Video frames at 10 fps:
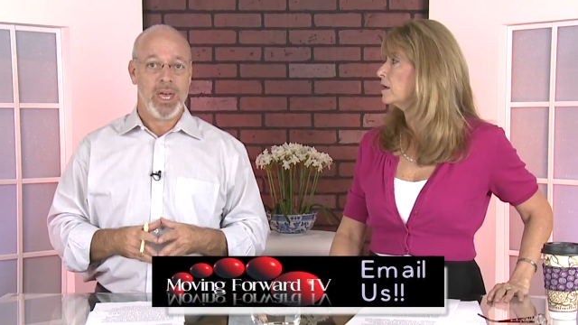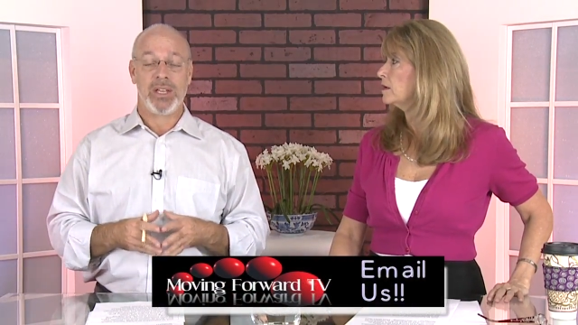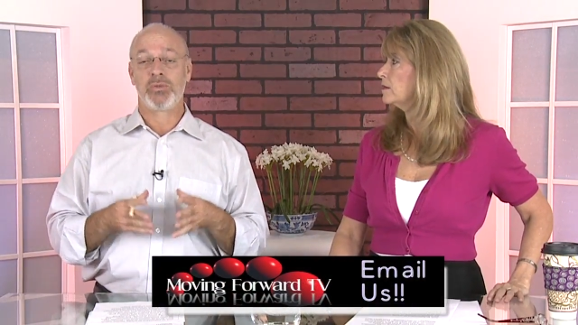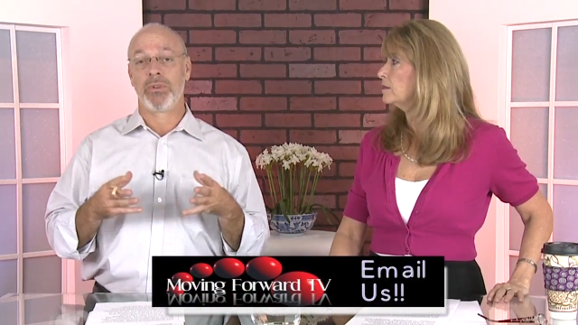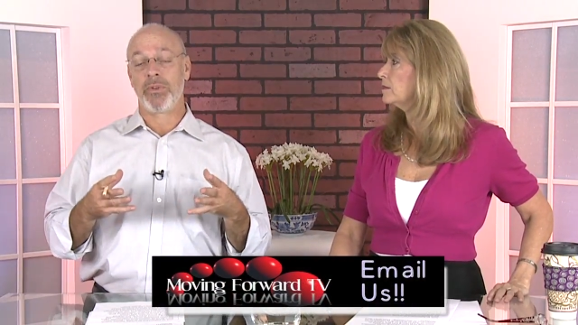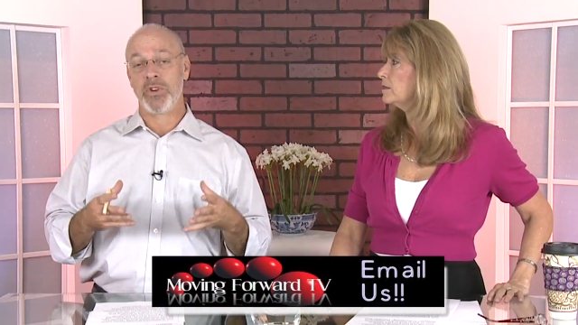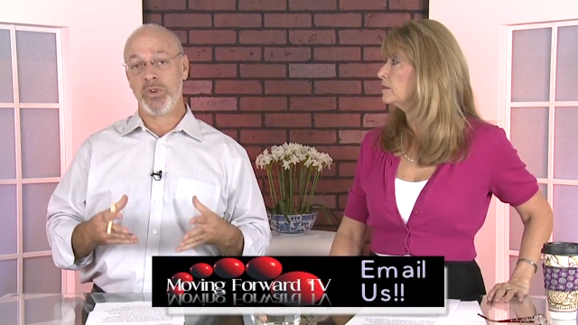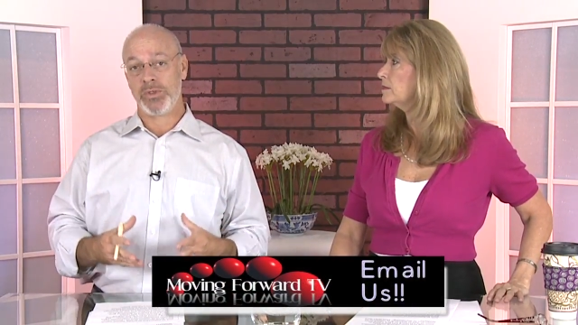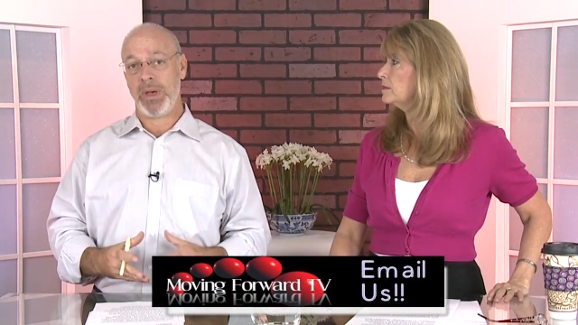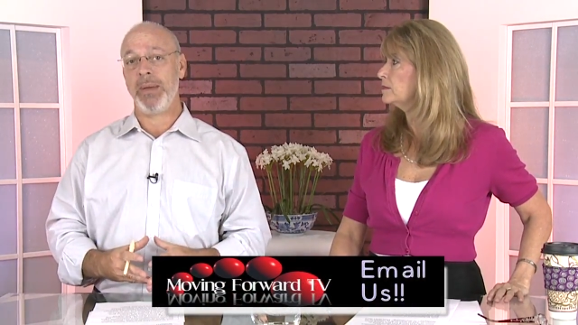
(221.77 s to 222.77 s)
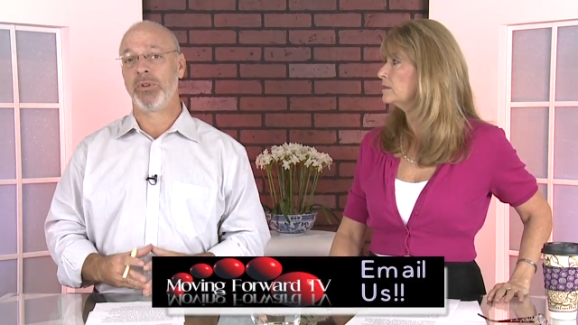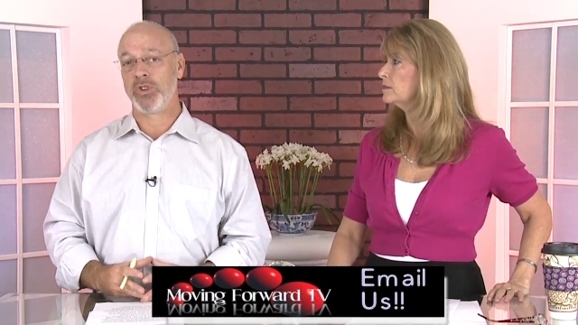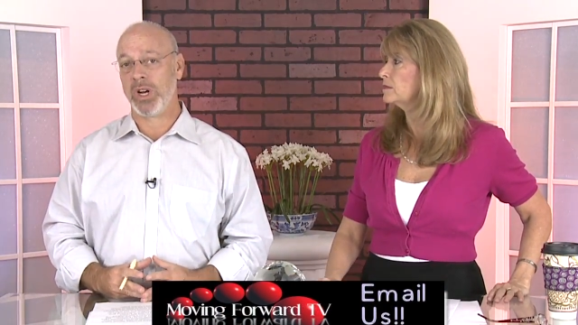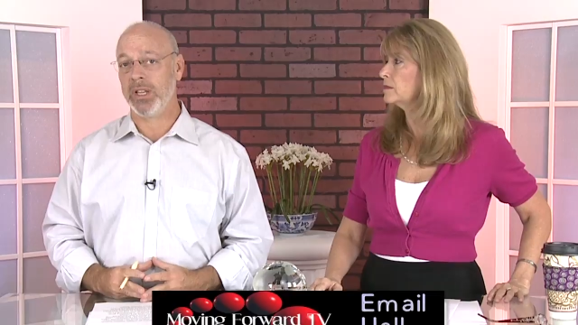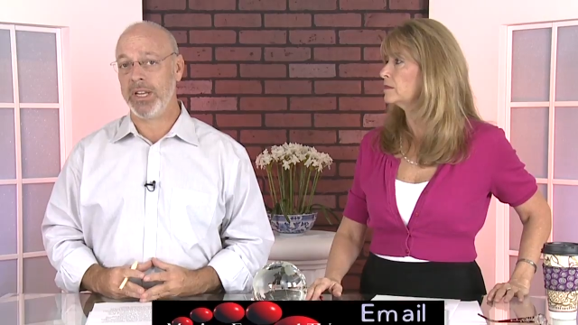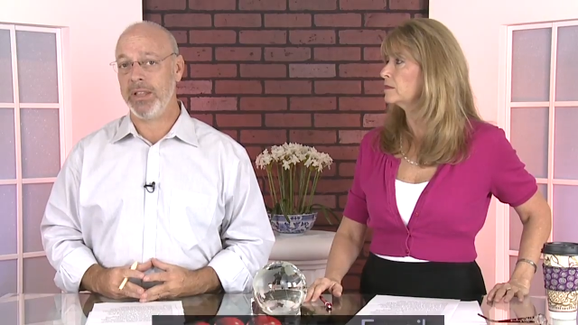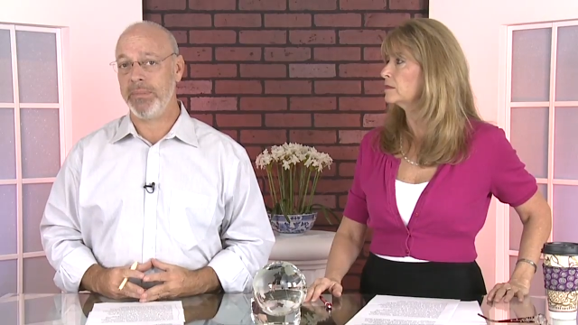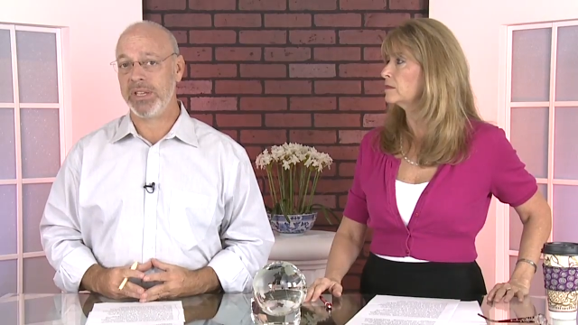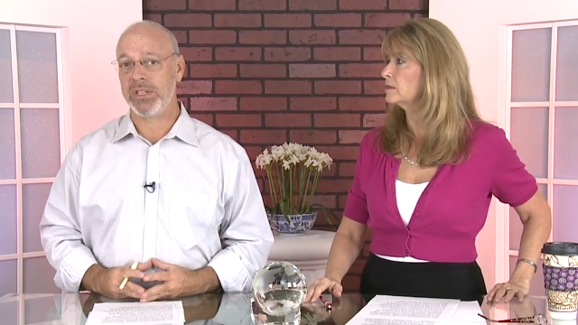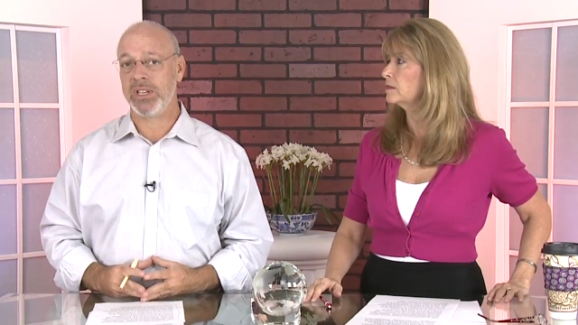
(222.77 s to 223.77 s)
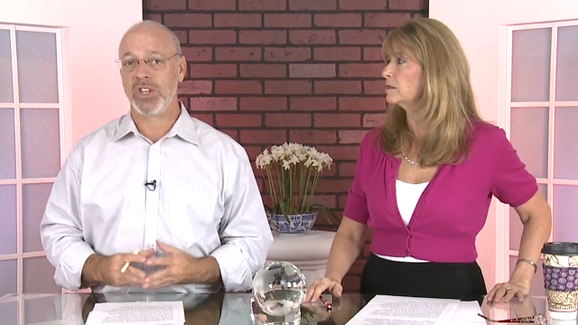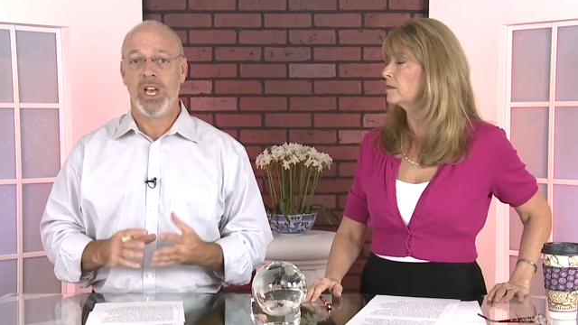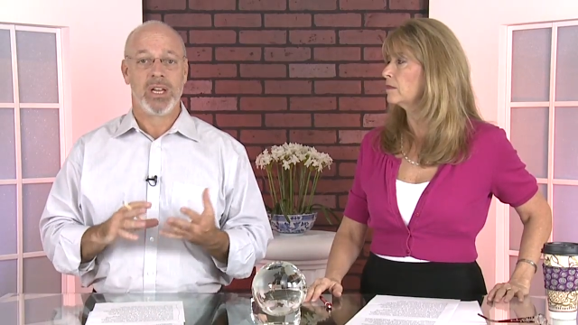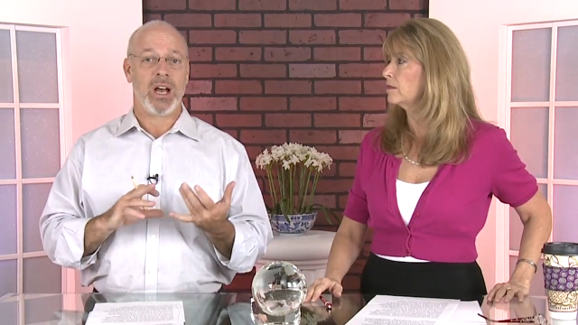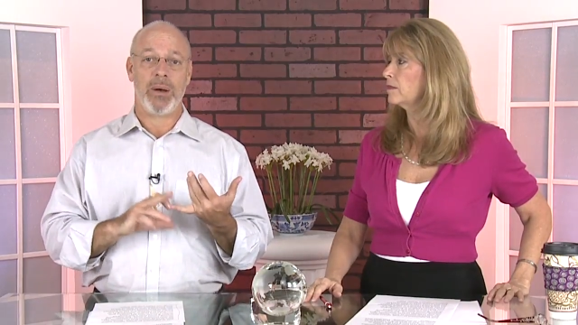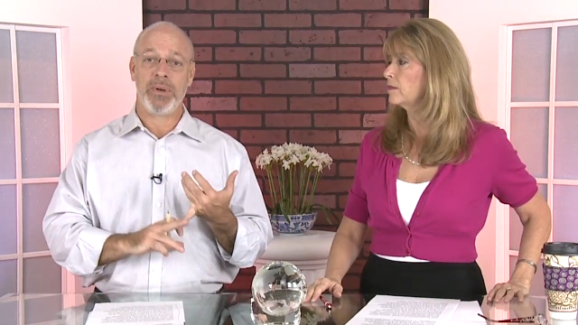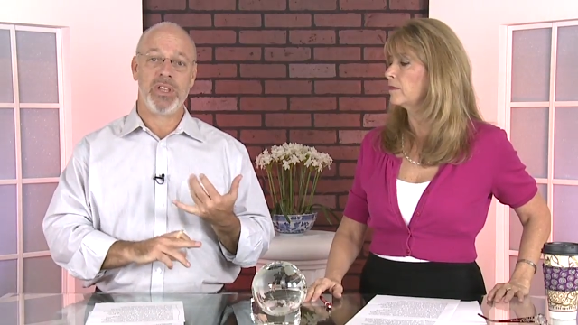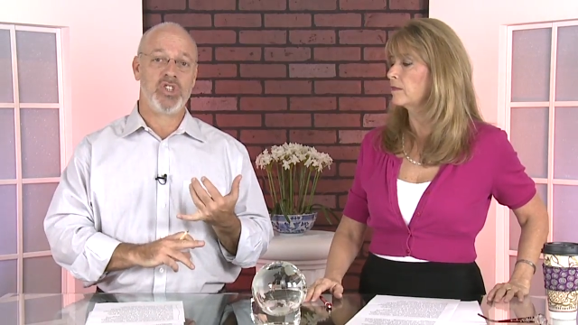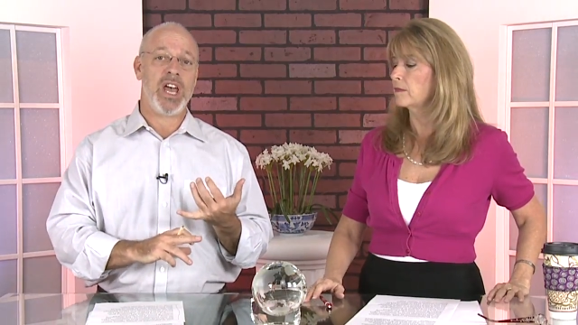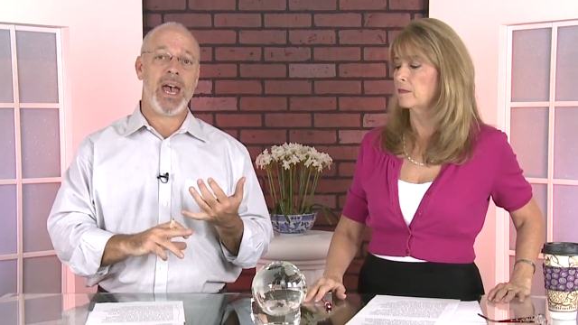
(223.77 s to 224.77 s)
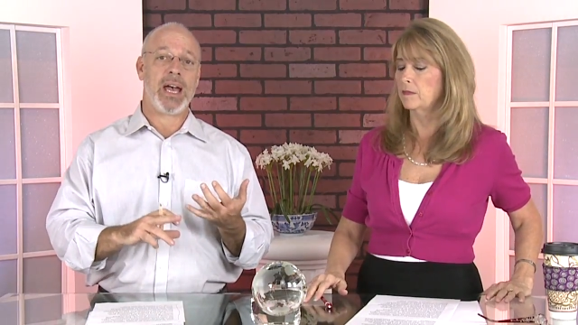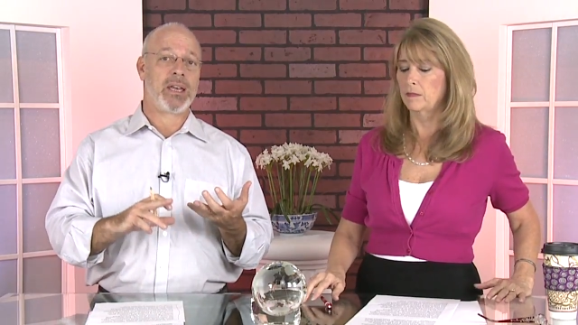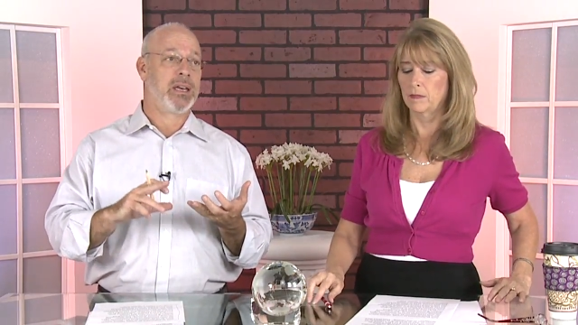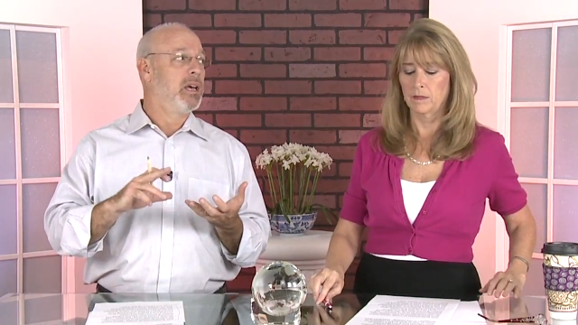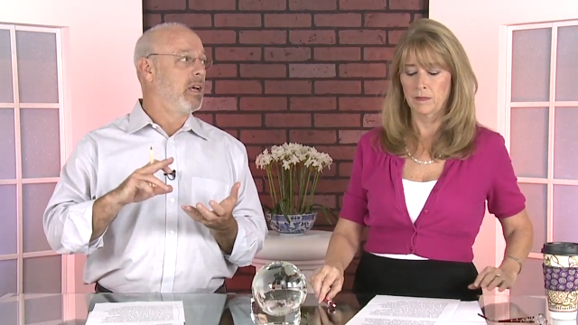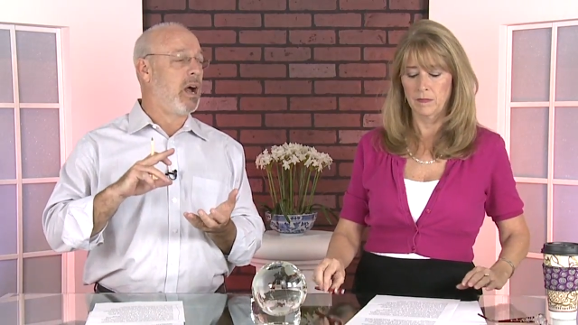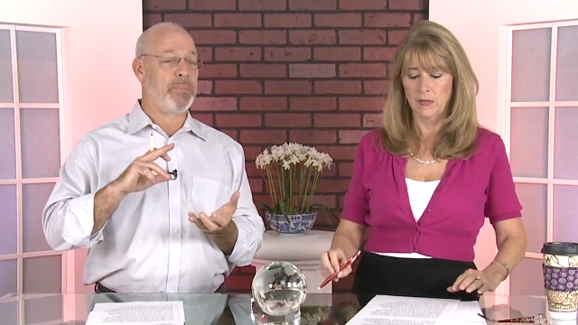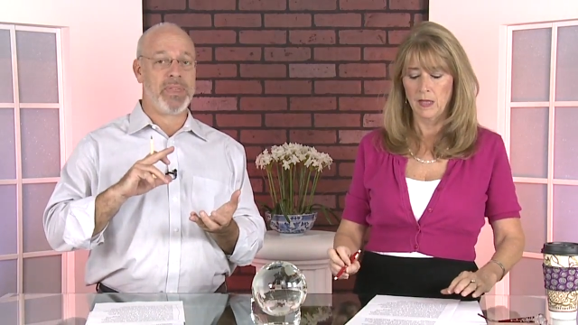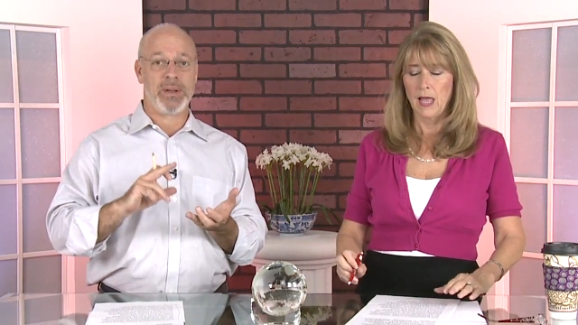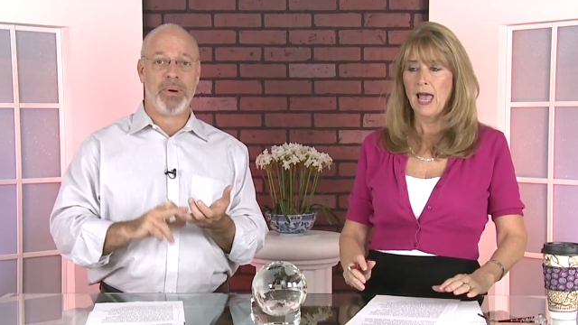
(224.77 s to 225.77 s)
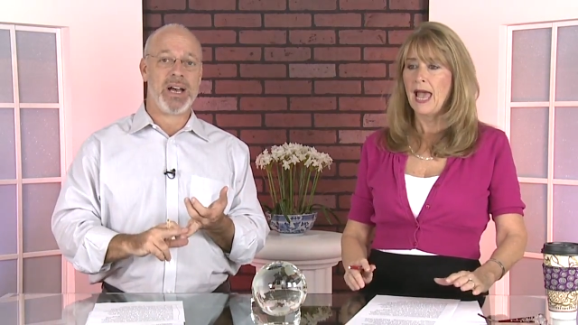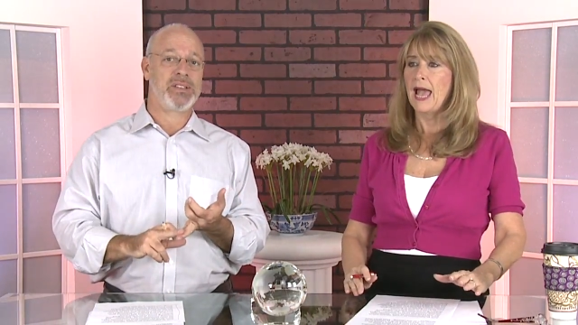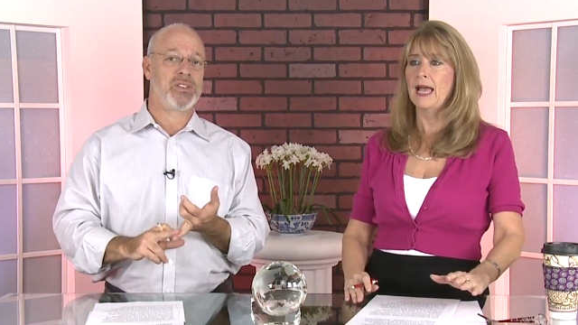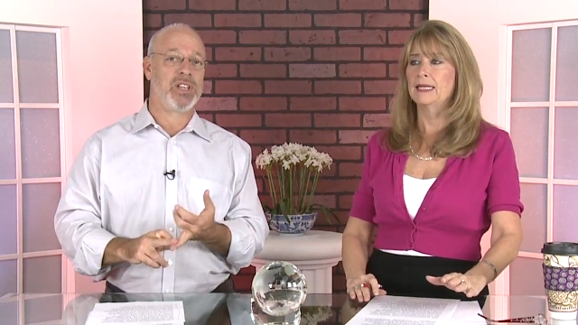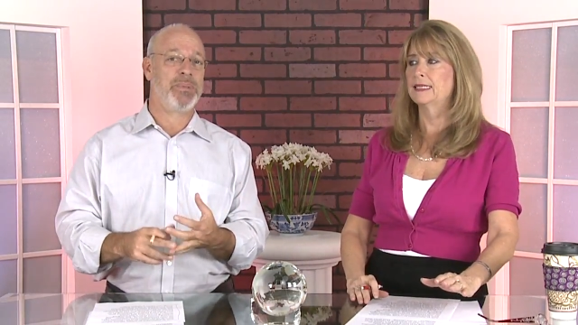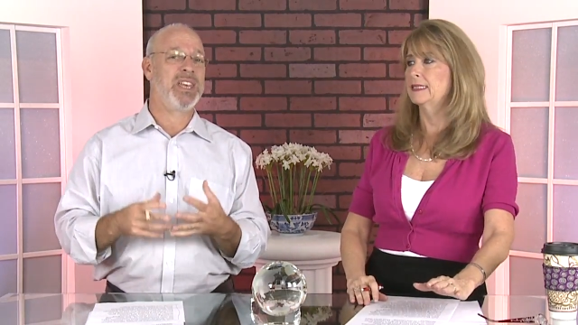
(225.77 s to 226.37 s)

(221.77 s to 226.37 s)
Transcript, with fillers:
Speaker 1: It's referred to as paper trailing in the business. Copy the check, copy the deposit slip. It